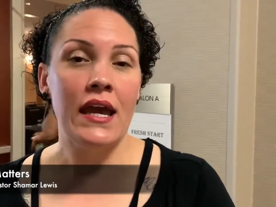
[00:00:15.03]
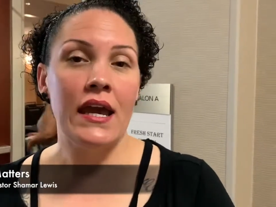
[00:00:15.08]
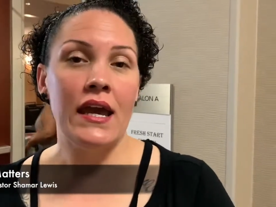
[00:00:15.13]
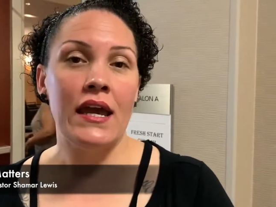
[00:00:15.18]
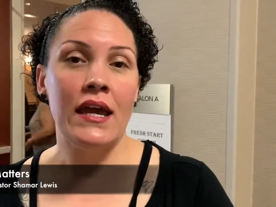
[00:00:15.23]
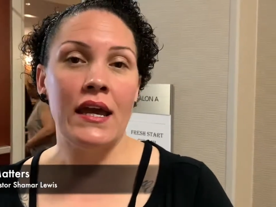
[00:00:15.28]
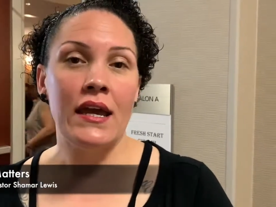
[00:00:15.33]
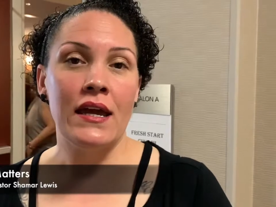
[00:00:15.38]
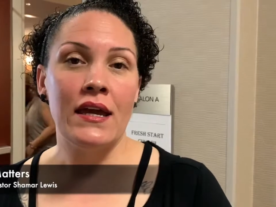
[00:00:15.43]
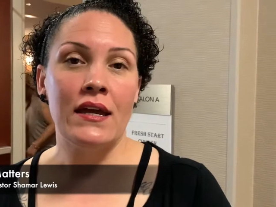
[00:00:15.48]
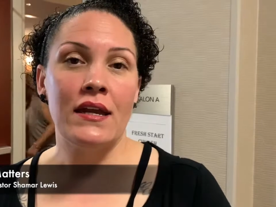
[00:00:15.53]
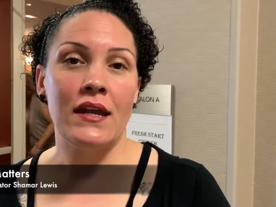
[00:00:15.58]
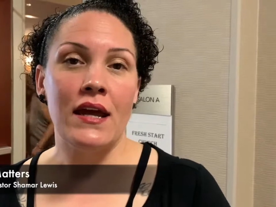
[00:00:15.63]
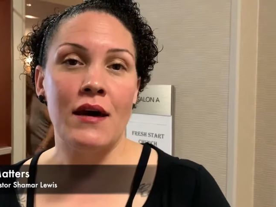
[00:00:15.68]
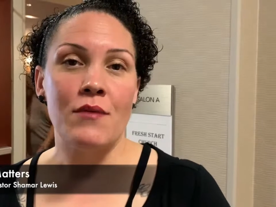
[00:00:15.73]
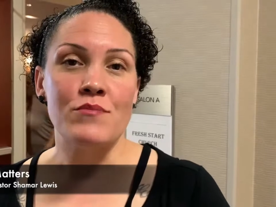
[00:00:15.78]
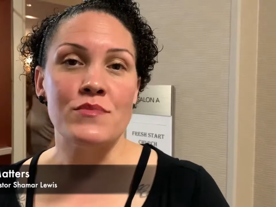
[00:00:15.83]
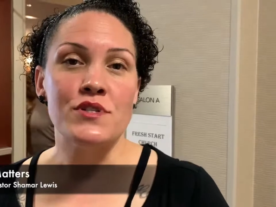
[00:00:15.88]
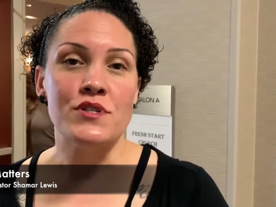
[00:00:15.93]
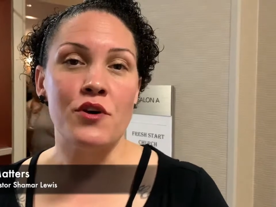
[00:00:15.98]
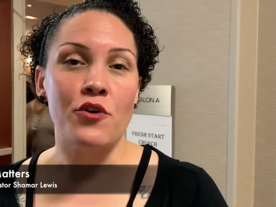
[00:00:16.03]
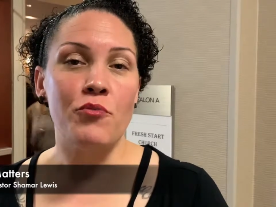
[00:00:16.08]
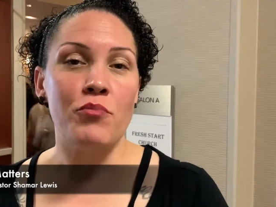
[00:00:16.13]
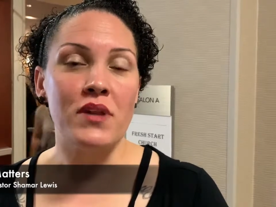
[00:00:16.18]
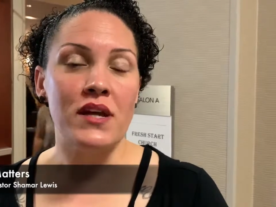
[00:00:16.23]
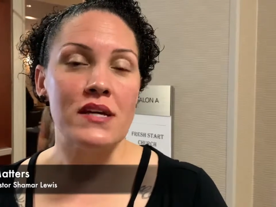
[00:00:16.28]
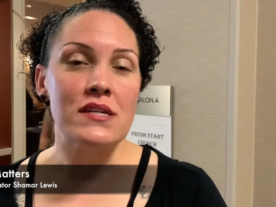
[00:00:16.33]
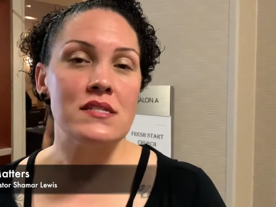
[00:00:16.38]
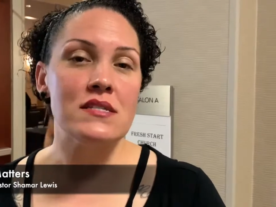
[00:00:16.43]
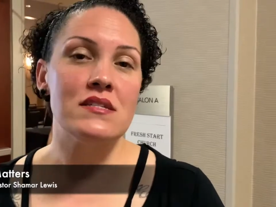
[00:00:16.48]
And I'm so
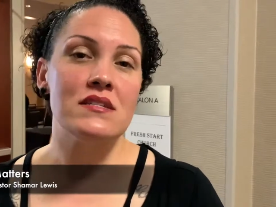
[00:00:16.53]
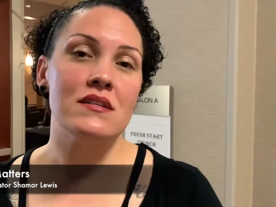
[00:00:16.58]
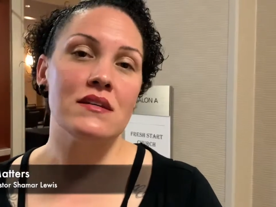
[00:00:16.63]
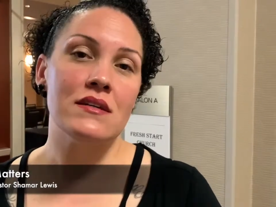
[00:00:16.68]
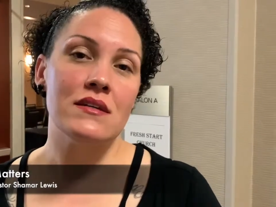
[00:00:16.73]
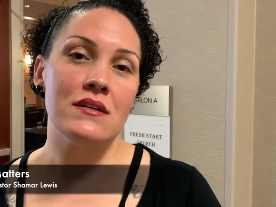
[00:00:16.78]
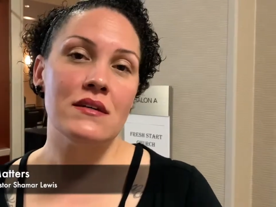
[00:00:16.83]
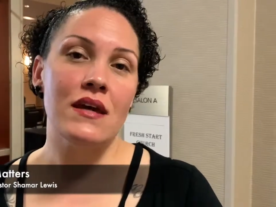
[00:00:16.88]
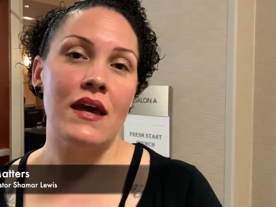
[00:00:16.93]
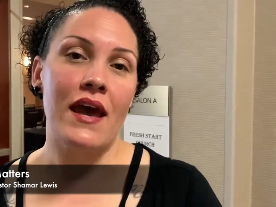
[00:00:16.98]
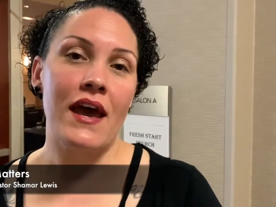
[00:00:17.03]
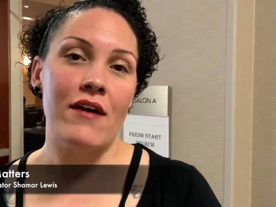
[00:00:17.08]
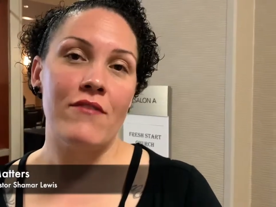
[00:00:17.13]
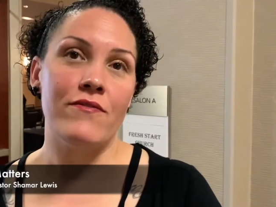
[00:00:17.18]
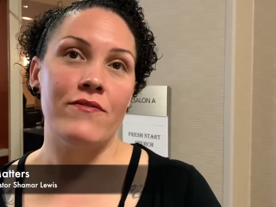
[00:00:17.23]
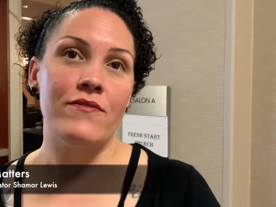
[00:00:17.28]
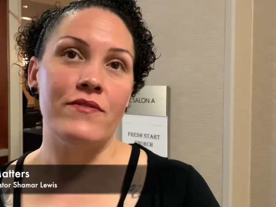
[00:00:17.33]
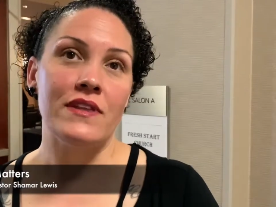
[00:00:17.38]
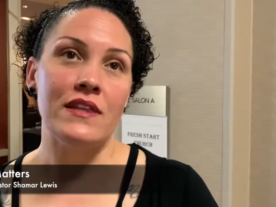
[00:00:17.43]
blessed to have